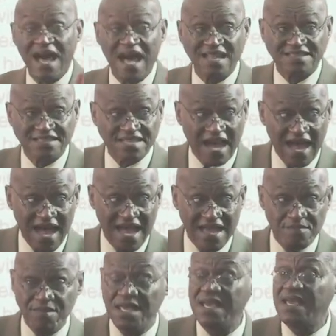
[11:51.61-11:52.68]
A
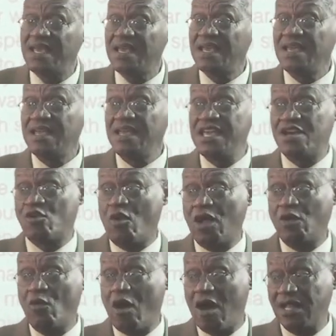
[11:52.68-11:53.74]
time
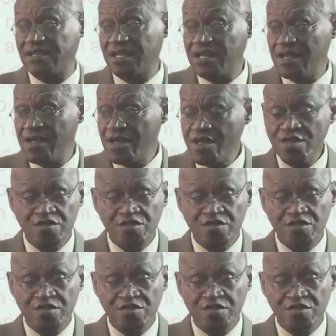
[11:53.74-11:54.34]
equal what?